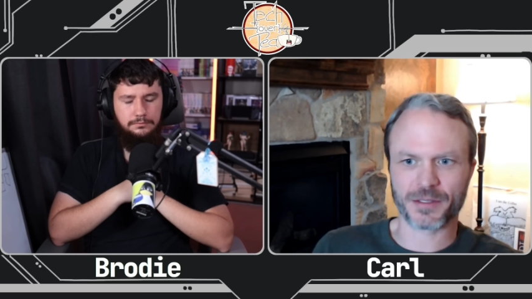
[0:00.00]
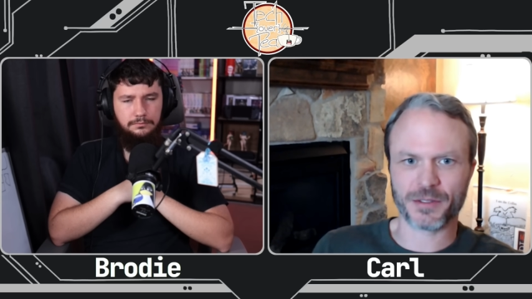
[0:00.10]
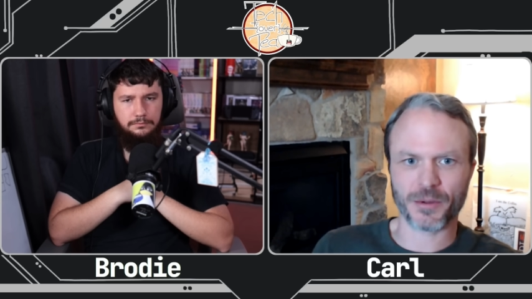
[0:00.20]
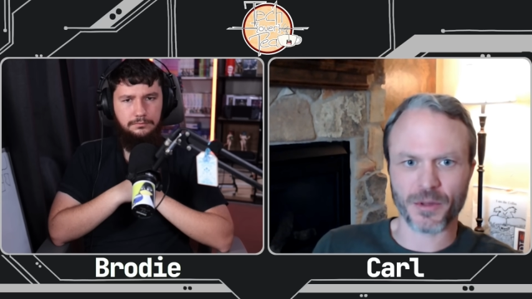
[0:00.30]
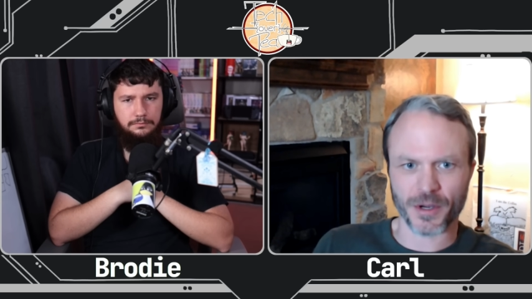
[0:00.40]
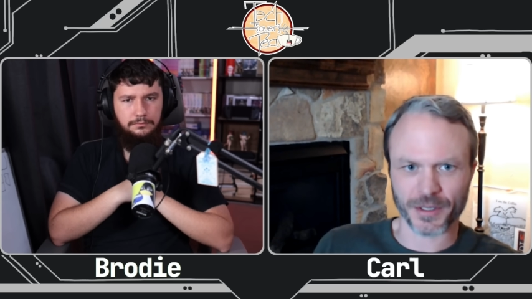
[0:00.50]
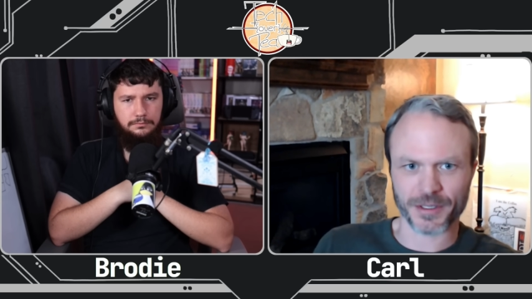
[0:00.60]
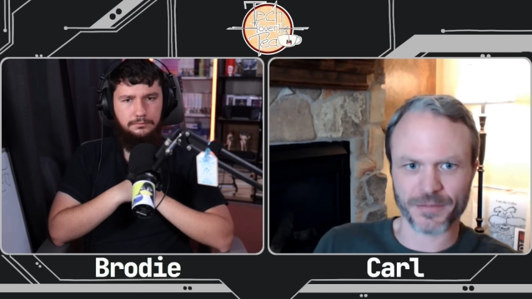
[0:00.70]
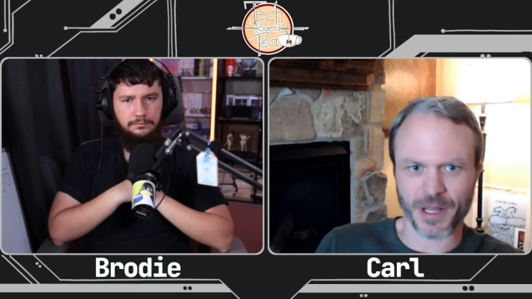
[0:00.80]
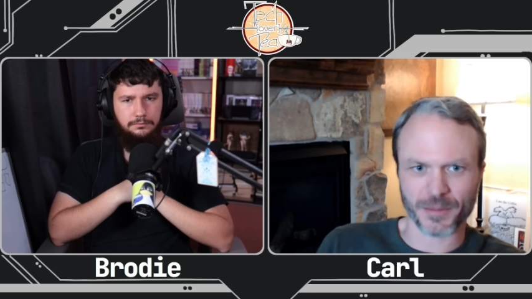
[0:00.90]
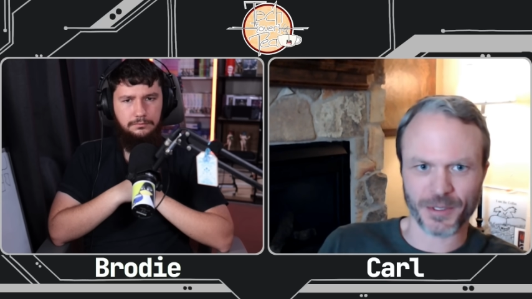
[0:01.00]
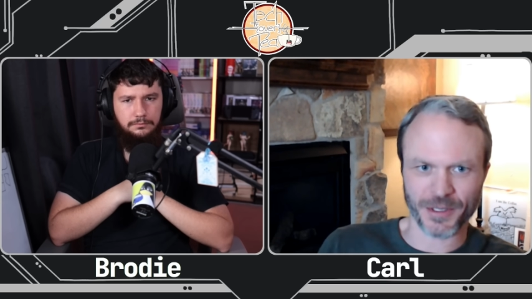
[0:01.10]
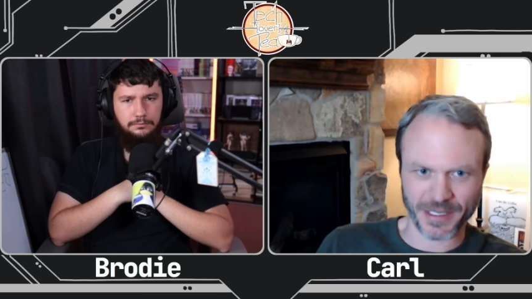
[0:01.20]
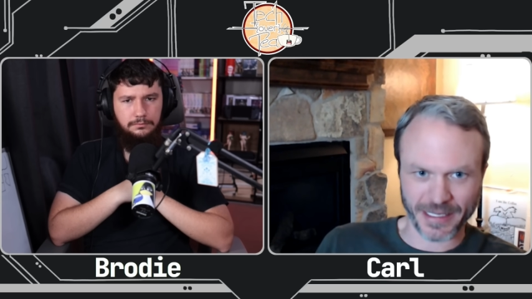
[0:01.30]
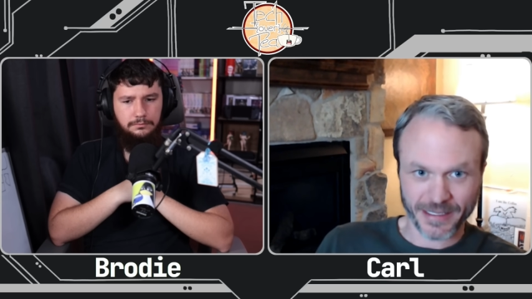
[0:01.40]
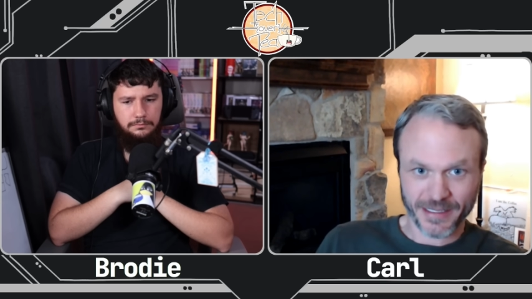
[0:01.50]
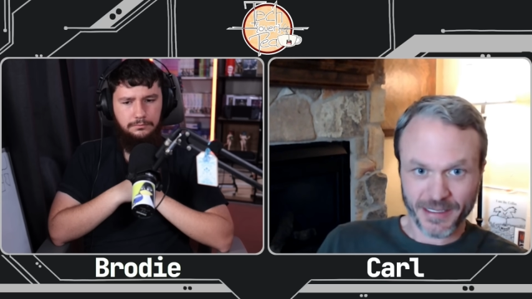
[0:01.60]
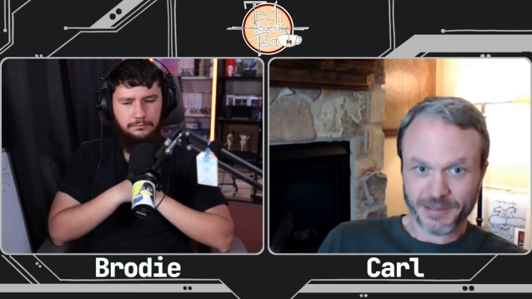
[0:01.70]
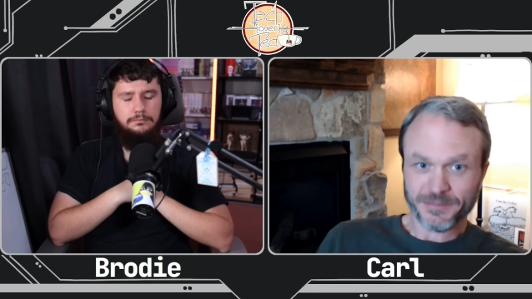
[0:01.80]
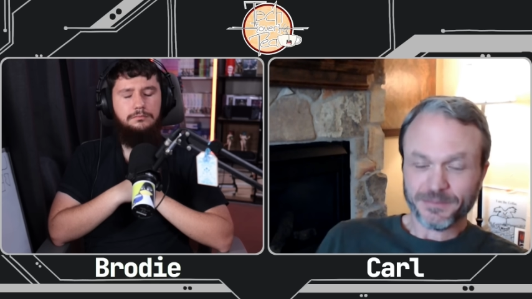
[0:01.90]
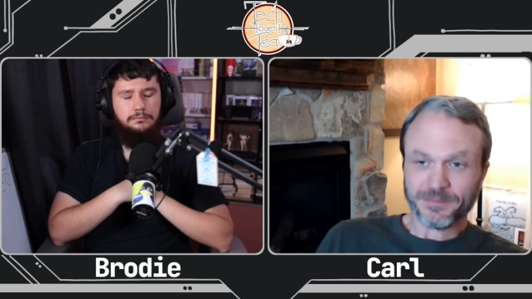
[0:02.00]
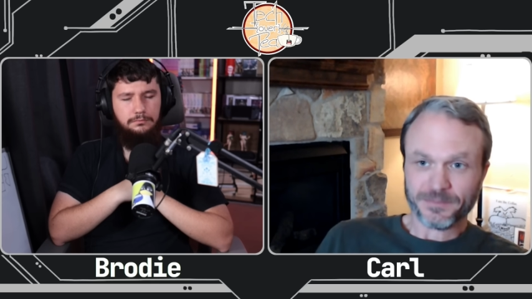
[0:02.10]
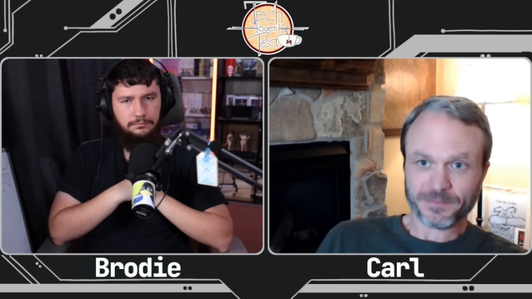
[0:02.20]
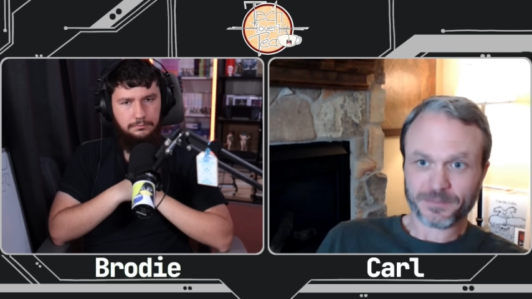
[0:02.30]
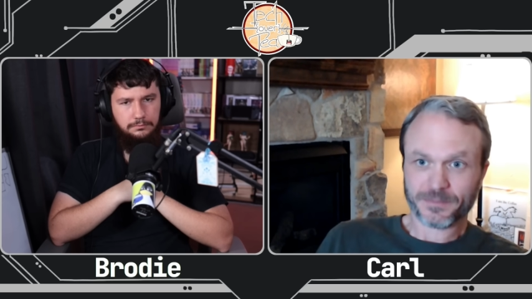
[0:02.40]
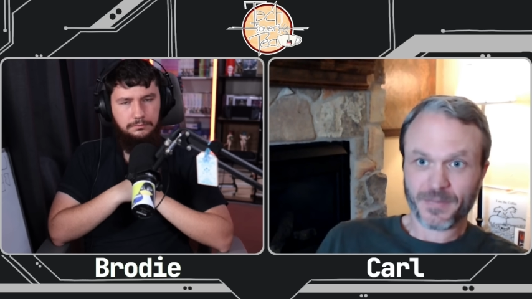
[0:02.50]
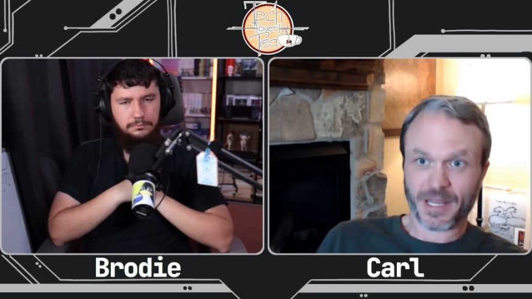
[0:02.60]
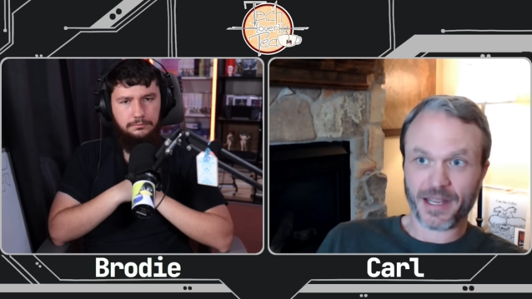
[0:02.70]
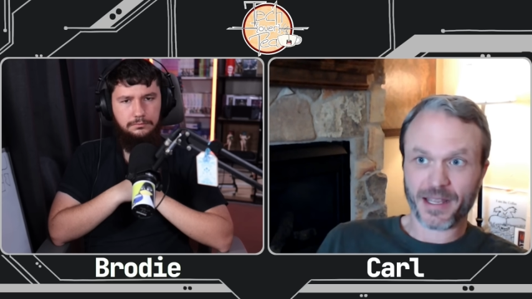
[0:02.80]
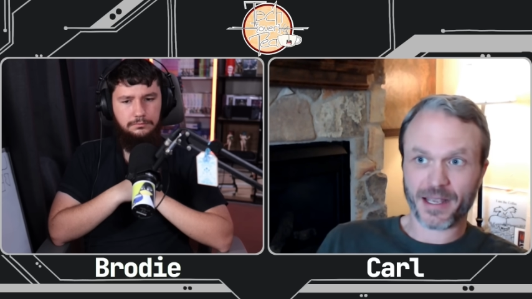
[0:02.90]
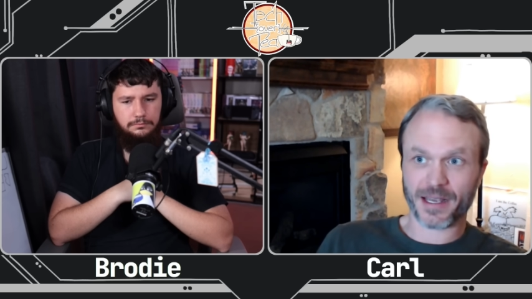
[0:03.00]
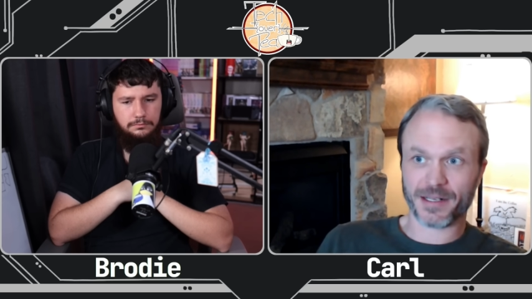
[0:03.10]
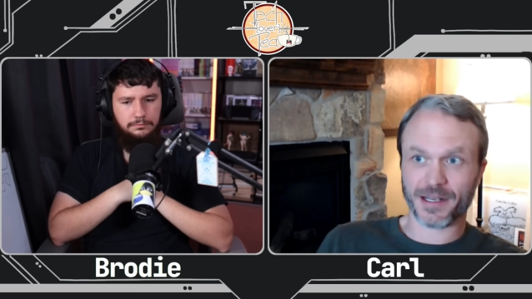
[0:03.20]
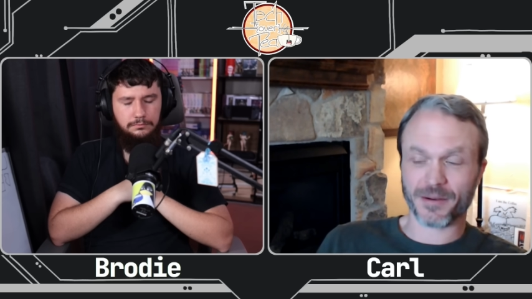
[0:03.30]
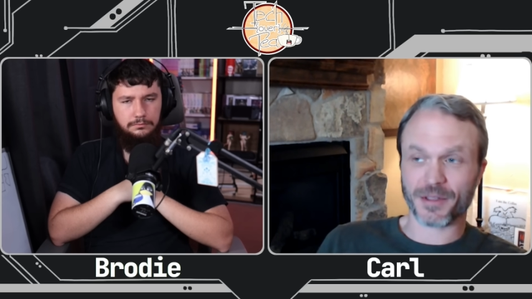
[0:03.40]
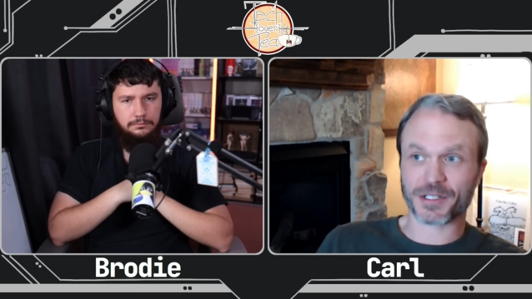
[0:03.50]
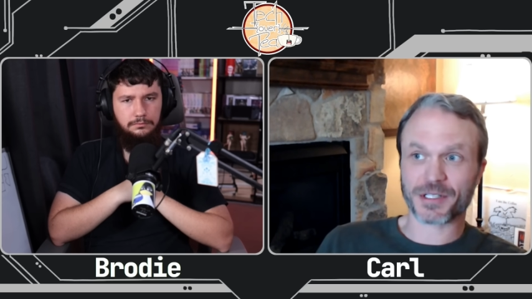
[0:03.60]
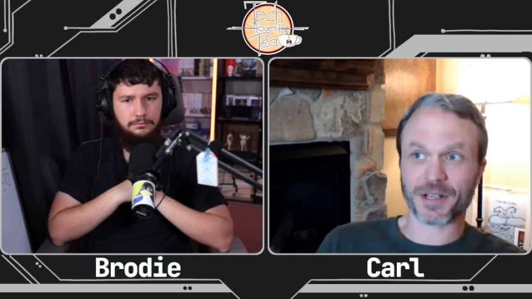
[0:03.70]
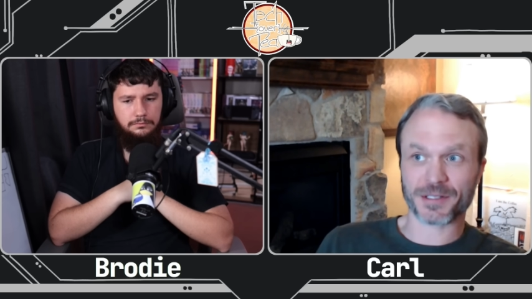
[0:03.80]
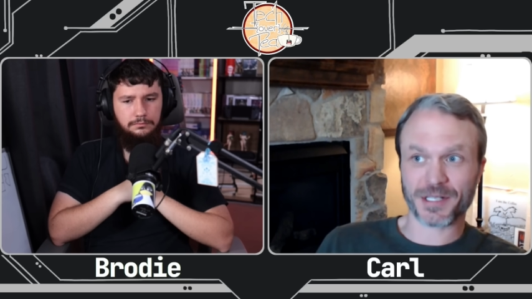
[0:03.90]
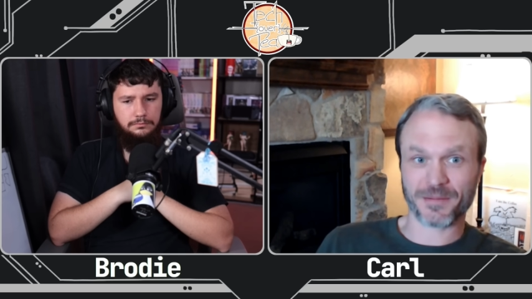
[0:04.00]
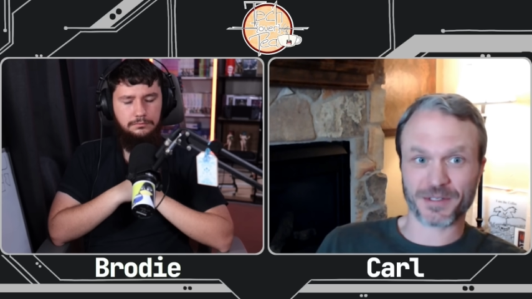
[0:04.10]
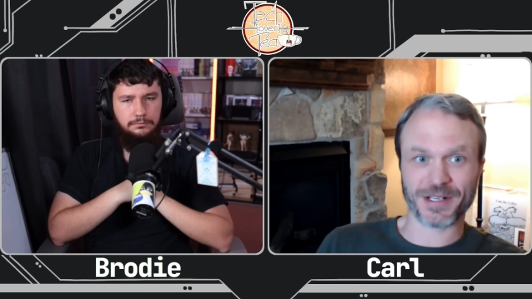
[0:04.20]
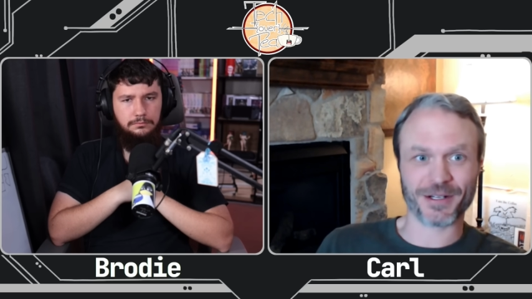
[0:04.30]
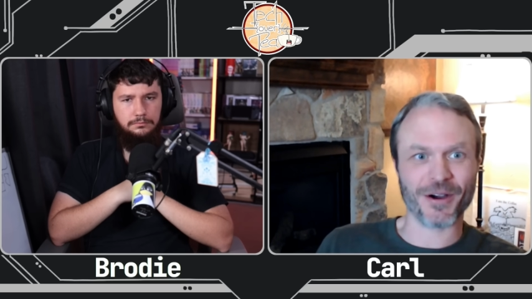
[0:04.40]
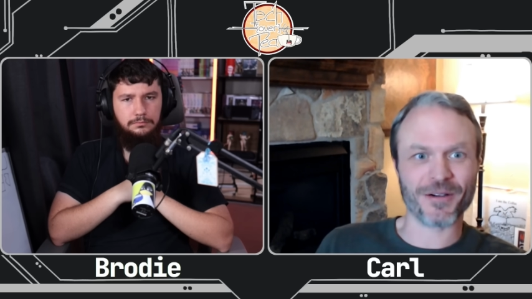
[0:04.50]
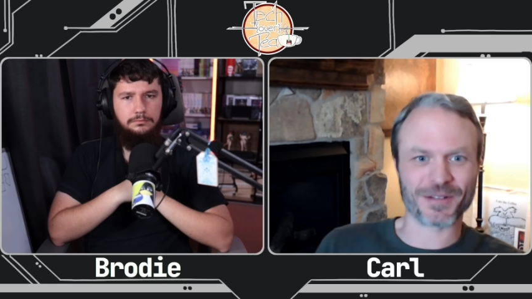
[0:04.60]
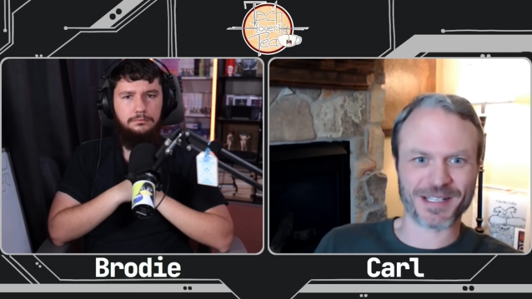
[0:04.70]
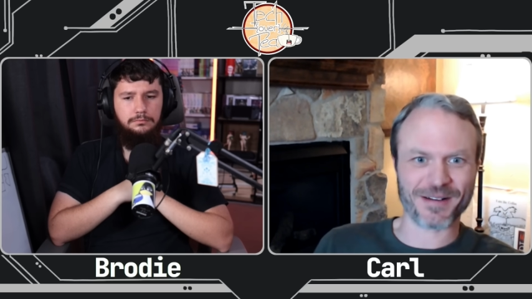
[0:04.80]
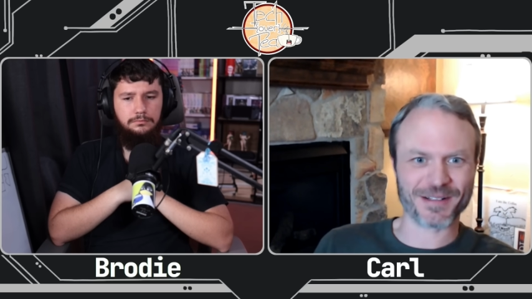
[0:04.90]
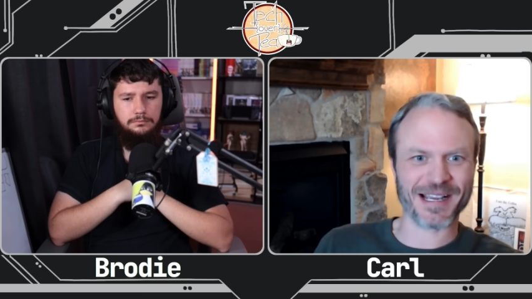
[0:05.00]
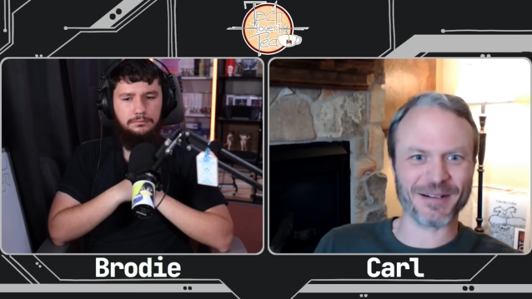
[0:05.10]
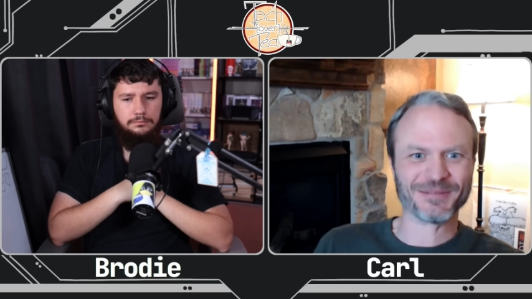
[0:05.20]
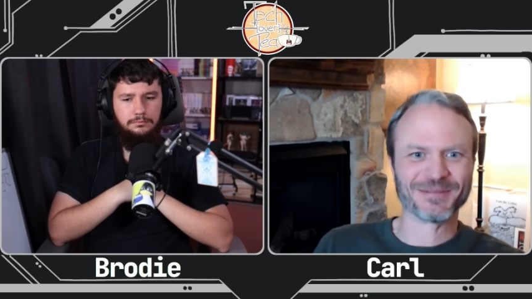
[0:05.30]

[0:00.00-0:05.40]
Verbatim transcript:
Speaker 1: no longer develop Unity, mm-hmm. they had uh, their sales team was in our office downtown,